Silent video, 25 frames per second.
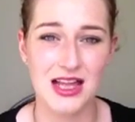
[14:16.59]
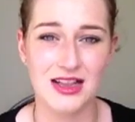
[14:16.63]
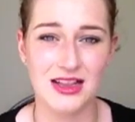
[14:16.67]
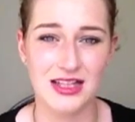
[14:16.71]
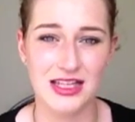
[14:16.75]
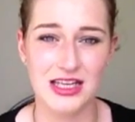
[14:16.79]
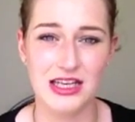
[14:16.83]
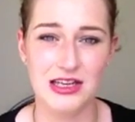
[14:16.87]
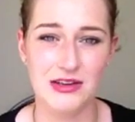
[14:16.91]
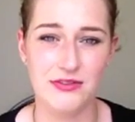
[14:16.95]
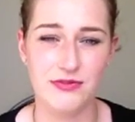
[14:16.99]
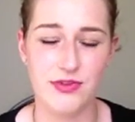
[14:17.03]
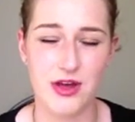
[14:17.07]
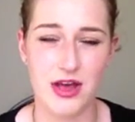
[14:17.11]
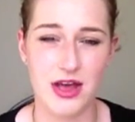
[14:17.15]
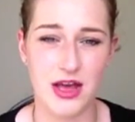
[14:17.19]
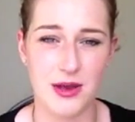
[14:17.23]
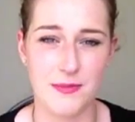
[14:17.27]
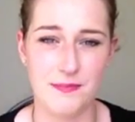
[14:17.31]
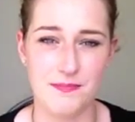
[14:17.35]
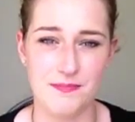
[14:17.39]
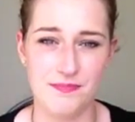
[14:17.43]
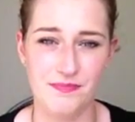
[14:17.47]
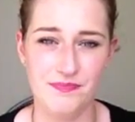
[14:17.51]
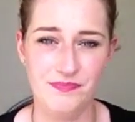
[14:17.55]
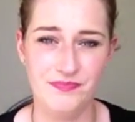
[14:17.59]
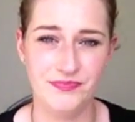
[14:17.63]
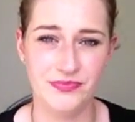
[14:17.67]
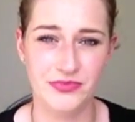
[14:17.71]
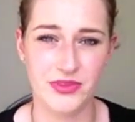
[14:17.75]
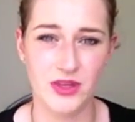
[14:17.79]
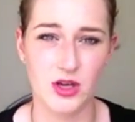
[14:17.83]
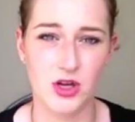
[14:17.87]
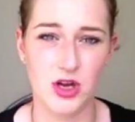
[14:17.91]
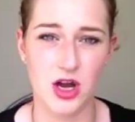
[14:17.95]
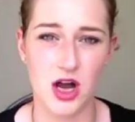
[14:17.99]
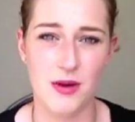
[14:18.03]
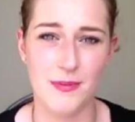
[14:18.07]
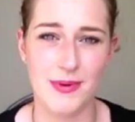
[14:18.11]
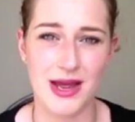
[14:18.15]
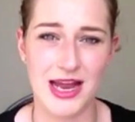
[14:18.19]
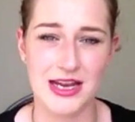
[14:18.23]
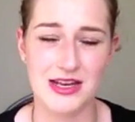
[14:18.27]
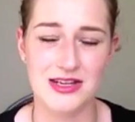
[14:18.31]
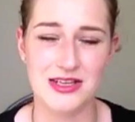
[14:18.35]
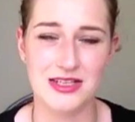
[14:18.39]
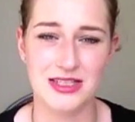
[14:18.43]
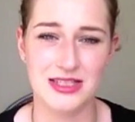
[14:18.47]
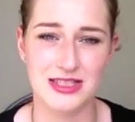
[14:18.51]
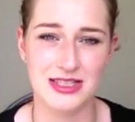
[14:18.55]
leave a
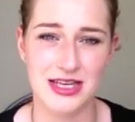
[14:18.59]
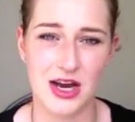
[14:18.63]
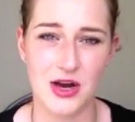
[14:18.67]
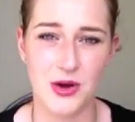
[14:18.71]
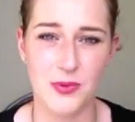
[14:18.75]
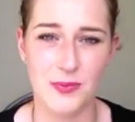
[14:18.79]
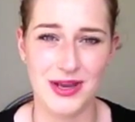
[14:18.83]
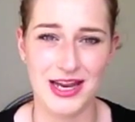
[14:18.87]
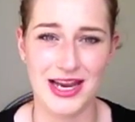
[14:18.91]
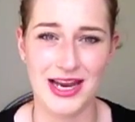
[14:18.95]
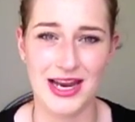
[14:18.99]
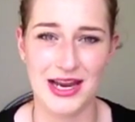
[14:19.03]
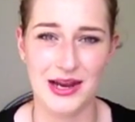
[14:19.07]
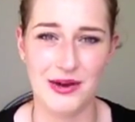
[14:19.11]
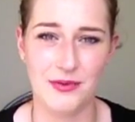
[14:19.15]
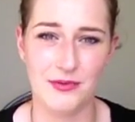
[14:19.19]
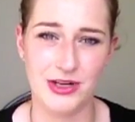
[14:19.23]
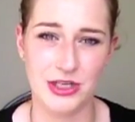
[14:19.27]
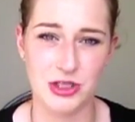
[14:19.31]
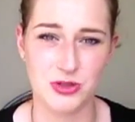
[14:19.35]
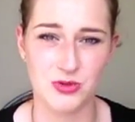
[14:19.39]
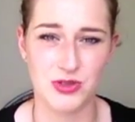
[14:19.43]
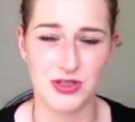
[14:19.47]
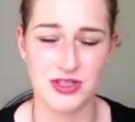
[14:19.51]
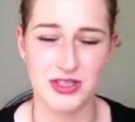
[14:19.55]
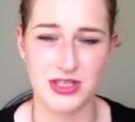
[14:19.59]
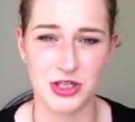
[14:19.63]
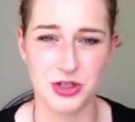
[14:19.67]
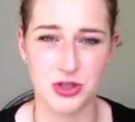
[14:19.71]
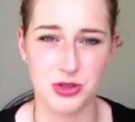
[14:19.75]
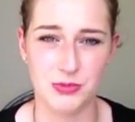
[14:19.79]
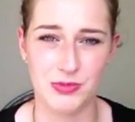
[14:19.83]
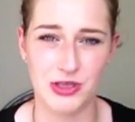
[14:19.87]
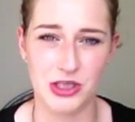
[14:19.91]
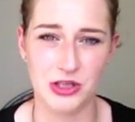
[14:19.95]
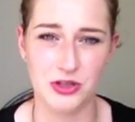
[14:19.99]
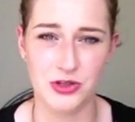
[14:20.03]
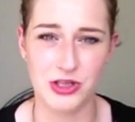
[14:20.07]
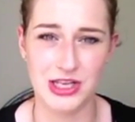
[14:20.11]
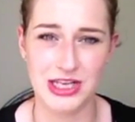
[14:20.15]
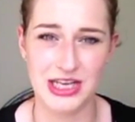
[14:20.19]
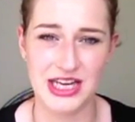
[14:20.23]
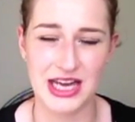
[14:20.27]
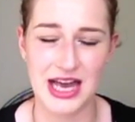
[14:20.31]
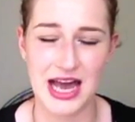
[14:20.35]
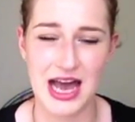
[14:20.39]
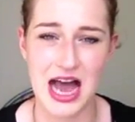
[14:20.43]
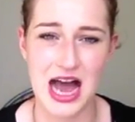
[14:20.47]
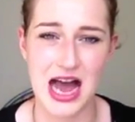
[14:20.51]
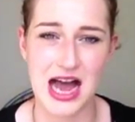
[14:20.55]
comment, tell me which ones I should be
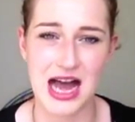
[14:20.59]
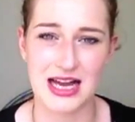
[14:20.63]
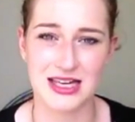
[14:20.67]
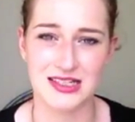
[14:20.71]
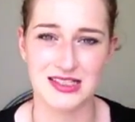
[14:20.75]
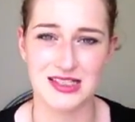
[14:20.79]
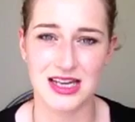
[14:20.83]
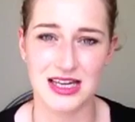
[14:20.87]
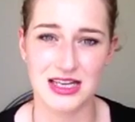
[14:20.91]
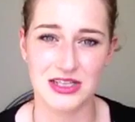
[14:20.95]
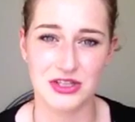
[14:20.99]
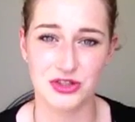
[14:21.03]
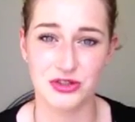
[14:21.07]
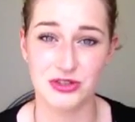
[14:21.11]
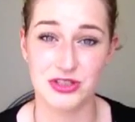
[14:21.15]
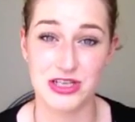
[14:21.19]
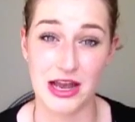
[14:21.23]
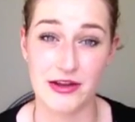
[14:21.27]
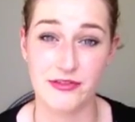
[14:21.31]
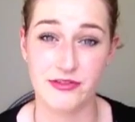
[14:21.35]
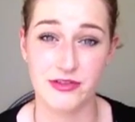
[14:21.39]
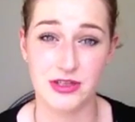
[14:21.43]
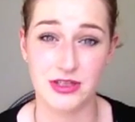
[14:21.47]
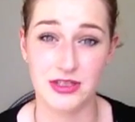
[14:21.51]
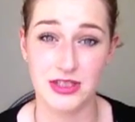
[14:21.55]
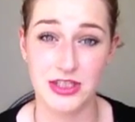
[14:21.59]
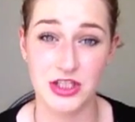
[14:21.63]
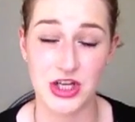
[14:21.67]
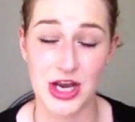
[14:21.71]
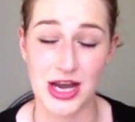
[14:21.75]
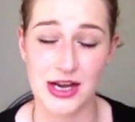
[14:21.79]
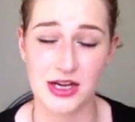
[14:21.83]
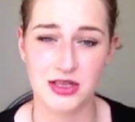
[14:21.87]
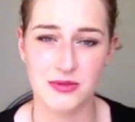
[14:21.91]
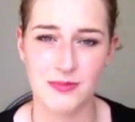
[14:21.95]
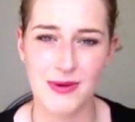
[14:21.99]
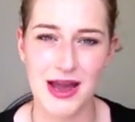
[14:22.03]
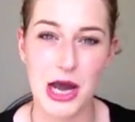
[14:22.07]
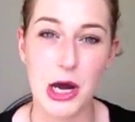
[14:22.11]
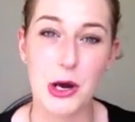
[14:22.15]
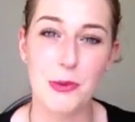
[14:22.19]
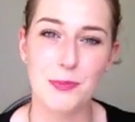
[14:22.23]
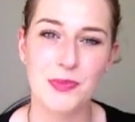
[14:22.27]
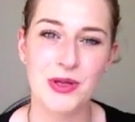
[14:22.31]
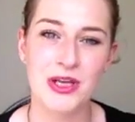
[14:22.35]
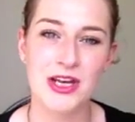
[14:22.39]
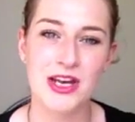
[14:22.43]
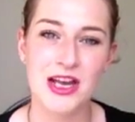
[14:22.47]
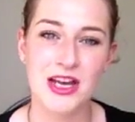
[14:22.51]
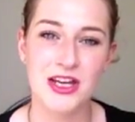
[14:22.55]
looking at and I shall definitely check them
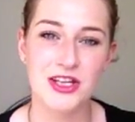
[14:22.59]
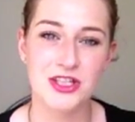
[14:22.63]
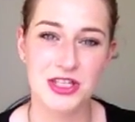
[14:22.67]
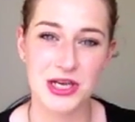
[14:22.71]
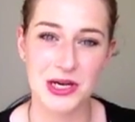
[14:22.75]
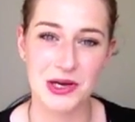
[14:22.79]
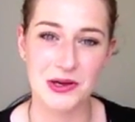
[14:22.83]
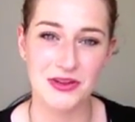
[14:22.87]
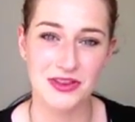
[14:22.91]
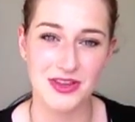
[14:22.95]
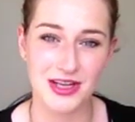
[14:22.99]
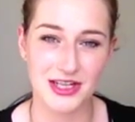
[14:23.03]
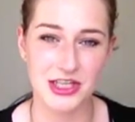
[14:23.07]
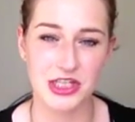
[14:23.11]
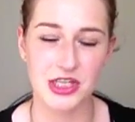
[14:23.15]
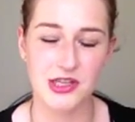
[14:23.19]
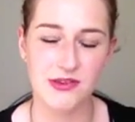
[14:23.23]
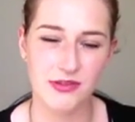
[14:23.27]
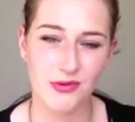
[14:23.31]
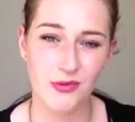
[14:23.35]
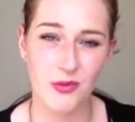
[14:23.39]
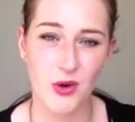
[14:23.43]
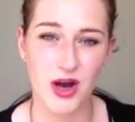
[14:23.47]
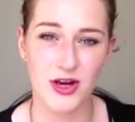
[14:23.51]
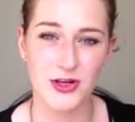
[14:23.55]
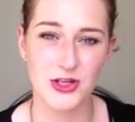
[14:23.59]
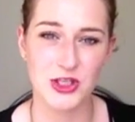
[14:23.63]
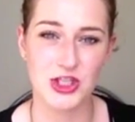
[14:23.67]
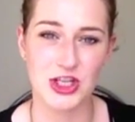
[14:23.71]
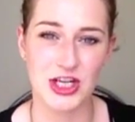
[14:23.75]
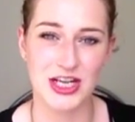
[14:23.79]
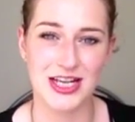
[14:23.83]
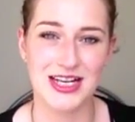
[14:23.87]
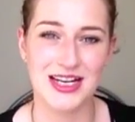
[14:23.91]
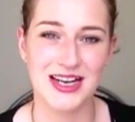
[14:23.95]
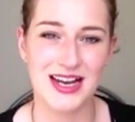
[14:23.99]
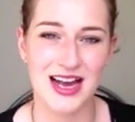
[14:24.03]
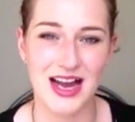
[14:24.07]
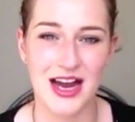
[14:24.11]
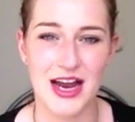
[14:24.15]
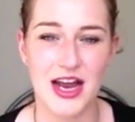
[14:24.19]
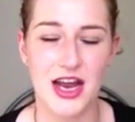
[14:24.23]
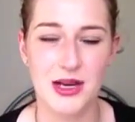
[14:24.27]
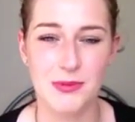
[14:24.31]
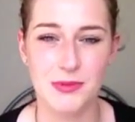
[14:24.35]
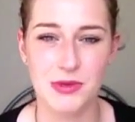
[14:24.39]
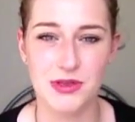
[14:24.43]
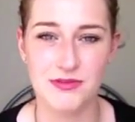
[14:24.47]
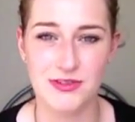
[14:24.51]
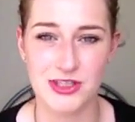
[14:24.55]
out. So thank you for watching. I
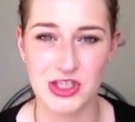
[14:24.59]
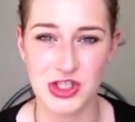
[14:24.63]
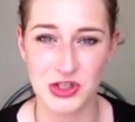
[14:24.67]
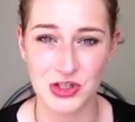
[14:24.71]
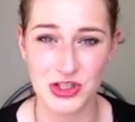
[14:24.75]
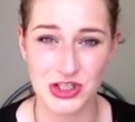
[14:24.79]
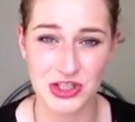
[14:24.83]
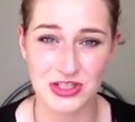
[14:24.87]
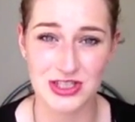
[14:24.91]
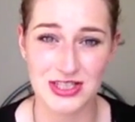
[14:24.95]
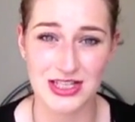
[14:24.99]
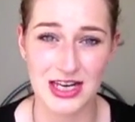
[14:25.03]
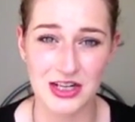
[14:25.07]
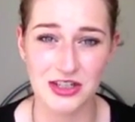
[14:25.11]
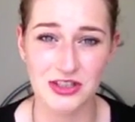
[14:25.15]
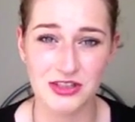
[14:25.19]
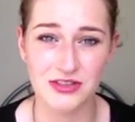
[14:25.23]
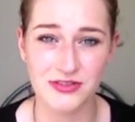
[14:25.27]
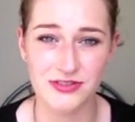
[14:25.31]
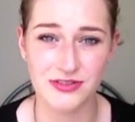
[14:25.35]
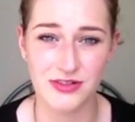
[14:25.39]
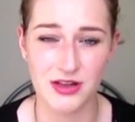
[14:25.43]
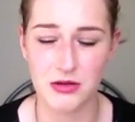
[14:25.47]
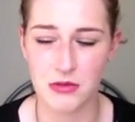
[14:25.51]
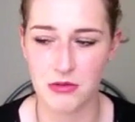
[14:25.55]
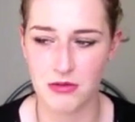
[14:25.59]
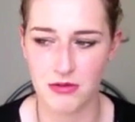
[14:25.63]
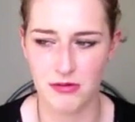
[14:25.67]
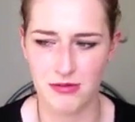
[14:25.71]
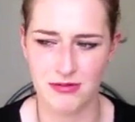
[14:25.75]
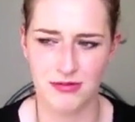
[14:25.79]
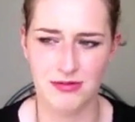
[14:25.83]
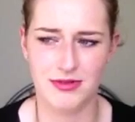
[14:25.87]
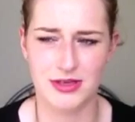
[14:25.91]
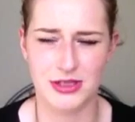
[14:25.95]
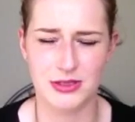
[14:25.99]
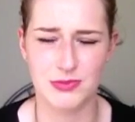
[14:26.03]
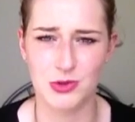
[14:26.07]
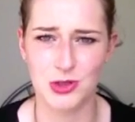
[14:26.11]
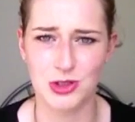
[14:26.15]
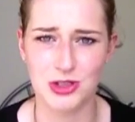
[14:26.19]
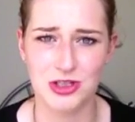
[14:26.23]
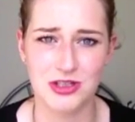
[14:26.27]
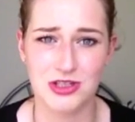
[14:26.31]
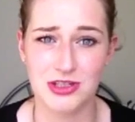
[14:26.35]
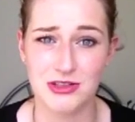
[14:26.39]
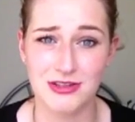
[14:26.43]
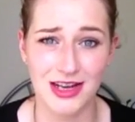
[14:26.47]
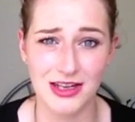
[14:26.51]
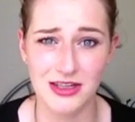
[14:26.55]
hope you've enjoyed yourself as much
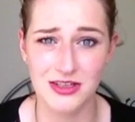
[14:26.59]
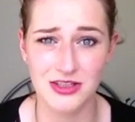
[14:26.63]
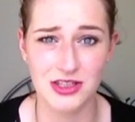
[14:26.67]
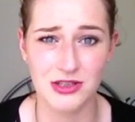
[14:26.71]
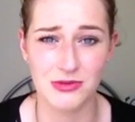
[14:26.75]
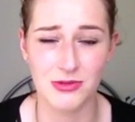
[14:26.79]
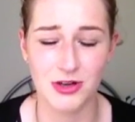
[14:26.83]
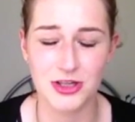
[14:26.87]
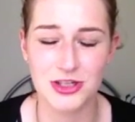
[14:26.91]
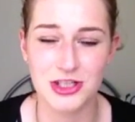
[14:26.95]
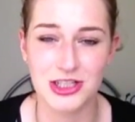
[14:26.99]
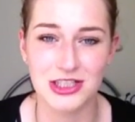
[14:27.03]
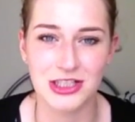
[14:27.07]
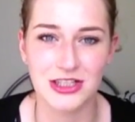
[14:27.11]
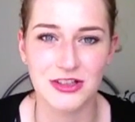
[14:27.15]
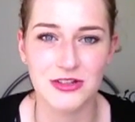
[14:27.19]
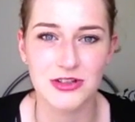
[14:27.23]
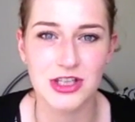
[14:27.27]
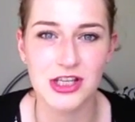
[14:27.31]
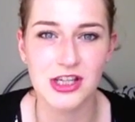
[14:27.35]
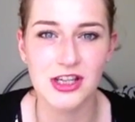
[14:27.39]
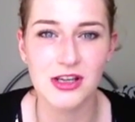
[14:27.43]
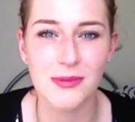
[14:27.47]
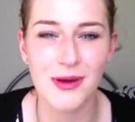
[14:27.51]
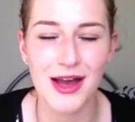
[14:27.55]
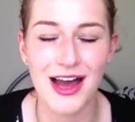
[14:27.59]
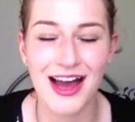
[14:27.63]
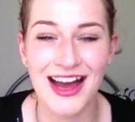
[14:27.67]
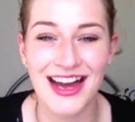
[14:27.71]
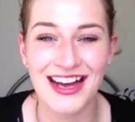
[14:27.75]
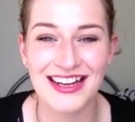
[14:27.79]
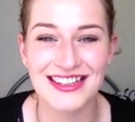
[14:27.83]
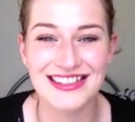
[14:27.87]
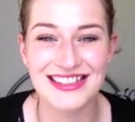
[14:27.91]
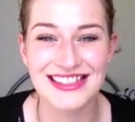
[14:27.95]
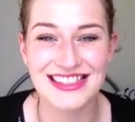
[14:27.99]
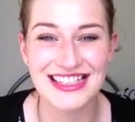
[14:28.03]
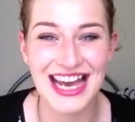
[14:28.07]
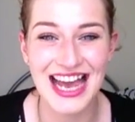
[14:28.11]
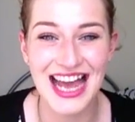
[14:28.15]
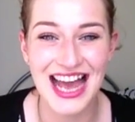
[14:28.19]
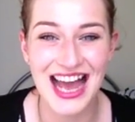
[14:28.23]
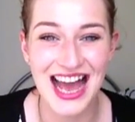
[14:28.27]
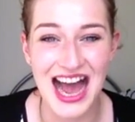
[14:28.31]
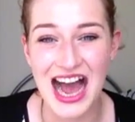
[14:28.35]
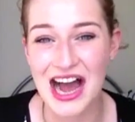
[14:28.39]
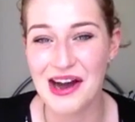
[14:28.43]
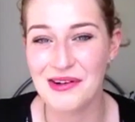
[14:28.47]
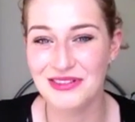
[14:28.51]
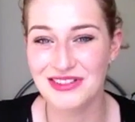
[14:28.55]
as you can do watching YouTube, and
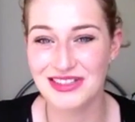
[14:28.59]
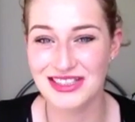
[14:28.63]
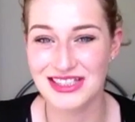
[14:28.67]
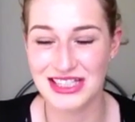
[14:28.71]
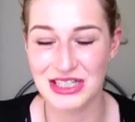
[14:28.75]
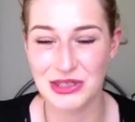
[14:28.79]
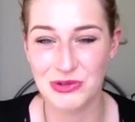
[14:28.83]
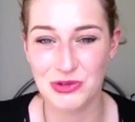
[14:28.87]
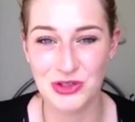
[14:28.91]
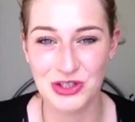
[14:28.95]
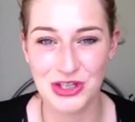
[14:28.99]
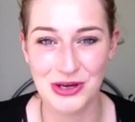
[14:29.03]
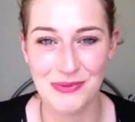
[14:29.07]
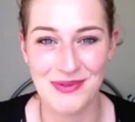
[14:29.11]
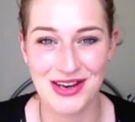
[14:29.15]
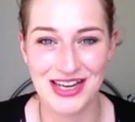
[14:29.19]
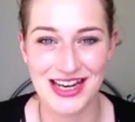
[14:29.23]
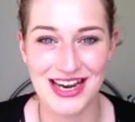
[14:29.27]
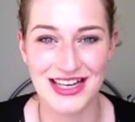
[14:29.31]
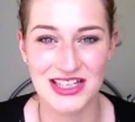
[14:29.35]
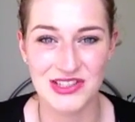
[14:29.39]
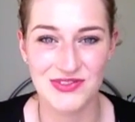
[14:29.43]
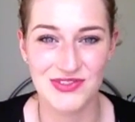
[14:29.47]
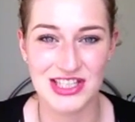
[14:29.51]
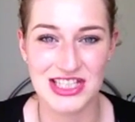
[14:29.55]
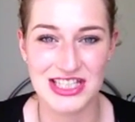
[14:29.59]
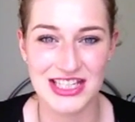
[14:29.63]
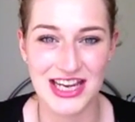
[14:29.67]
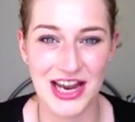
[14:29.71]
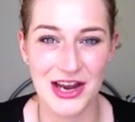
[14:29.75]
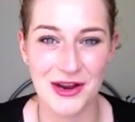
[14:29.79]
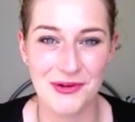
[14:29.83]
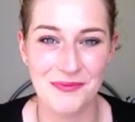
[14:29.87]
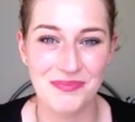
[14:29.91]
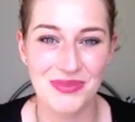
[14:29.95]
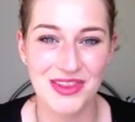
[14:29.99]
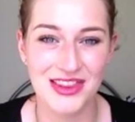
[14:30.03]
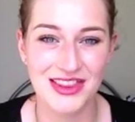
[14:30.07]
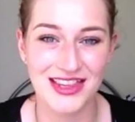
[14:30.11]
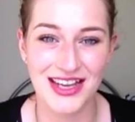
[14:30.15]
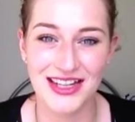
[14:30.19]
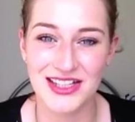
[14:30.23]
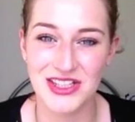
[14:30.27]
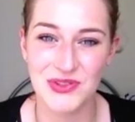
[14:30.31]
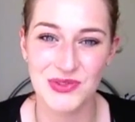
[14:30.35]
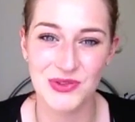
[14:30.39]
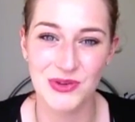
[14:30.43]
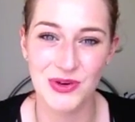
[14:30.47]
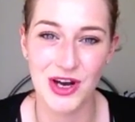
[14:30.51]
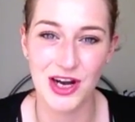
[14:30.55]
I will see you all in my next video.
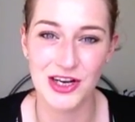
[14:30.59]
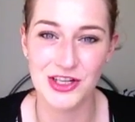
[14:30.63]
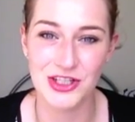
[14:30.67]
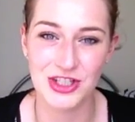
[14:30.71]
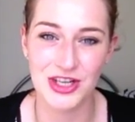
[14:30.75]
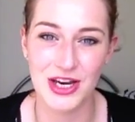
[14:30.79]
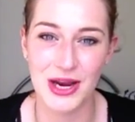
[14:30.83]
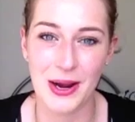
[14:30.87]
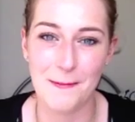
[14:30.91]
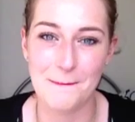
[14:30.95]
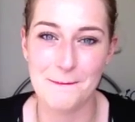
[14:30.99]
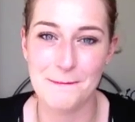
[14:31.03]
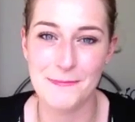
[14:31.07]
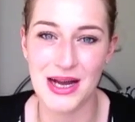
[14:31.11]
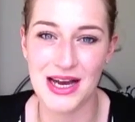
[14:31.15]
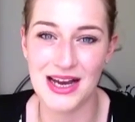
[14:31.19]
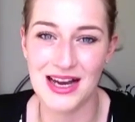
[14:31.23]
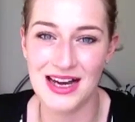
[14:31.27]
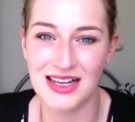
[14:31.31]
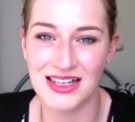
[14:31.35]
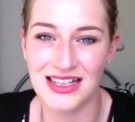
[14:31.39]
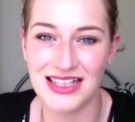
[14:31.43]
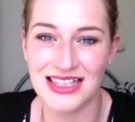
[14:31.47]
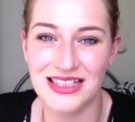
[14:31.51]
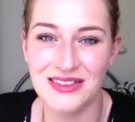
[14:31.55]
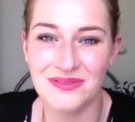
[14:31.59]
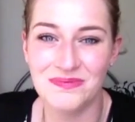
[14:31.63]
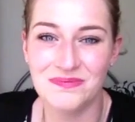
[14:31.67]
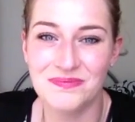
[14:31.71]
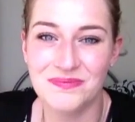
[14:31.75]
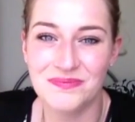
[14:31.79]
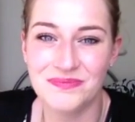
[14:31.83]
Thanks for watching. Bye.